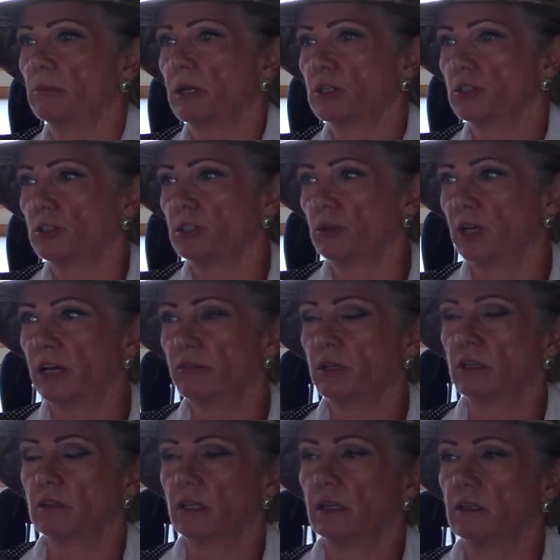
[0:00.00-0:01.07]
Make sure you don't have
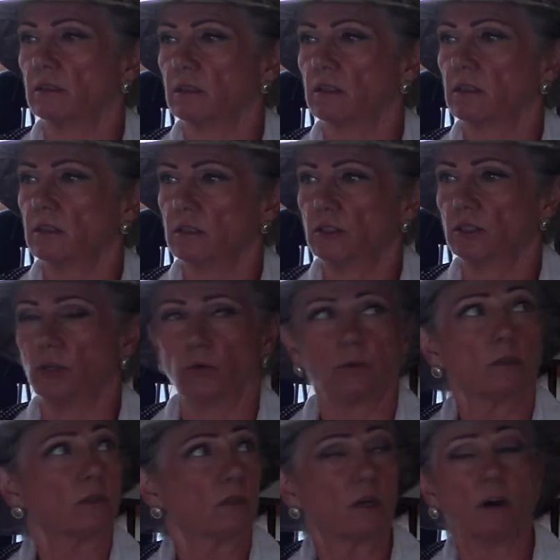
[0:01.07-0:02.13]
anything caught
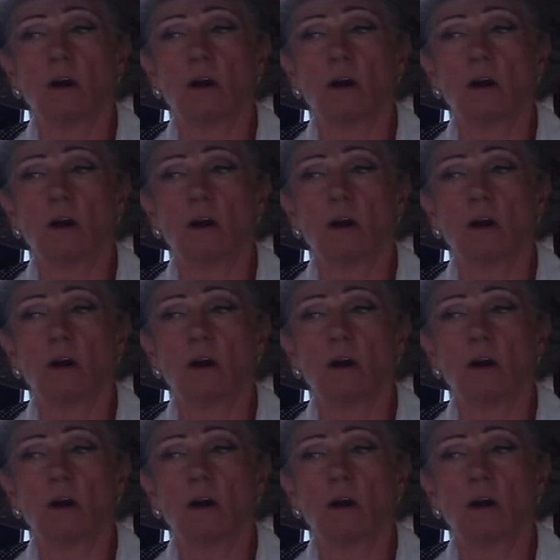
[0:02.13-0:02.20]
know, in it.